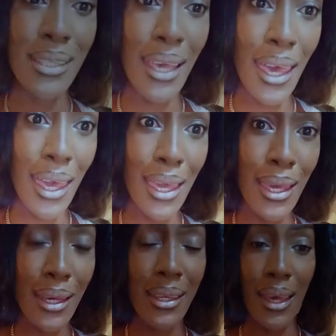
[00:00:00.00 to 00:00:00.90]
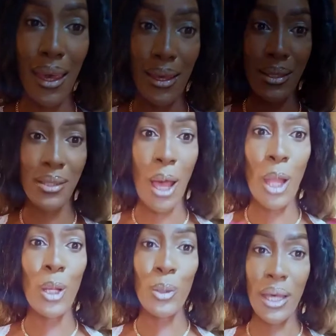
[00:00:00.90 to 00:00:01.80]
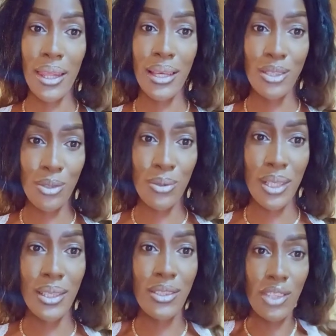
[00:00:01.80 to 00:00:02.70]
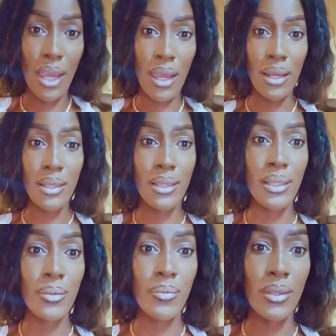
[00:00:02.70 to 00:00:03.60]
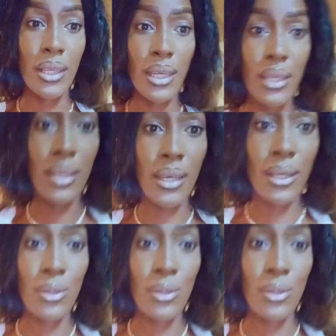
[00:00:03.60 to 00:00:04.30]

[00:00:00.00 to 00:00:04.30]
Hey guys, look at that tree chain. Like, I